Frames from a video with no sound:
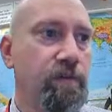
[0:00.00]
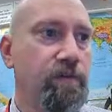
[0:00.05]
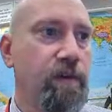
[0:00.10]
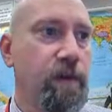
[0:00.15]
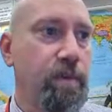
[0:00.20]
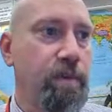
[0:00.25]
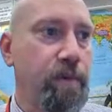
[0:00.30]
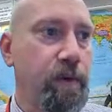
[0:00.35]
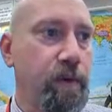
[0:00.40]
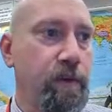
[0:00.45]

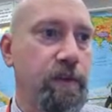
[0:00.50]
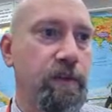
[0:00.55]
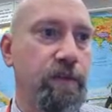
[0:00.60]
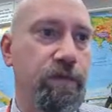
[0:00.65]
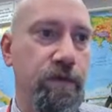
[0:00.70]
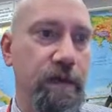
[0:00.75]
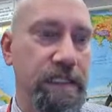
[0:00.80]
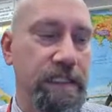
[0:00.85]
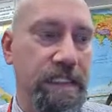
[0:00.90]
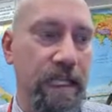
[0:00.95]
For books,
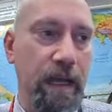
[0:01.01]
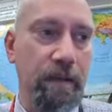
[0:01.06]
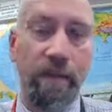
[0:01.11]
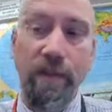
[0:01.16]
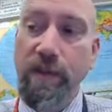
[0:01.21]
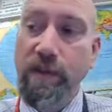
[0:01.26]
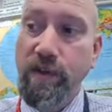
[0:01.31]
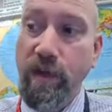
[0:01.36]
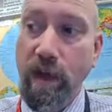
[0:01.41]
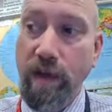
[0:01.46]
for
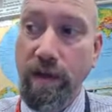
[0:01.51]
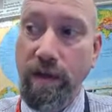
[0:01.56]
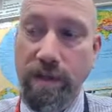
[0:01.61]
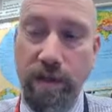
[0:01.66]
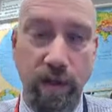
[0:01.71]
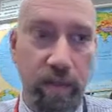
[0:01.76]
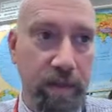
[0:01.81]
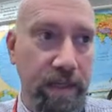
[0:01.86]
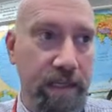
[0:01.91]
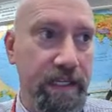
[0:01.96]
example, there's
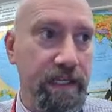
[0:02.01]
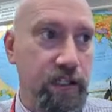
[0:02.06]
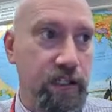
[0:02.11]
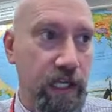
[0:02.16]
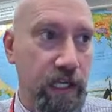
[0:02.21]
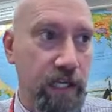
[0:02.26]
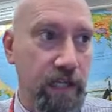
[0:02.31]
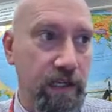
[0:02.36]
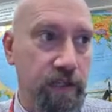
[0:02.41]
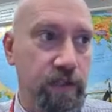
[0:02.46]
also been a
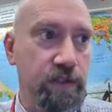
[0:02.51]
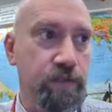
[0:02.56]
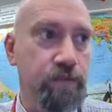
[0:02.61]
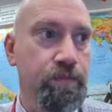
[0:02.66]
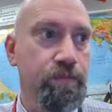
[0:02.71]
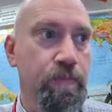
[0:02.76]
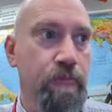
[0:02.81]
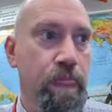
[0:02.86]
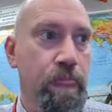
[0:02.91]
change.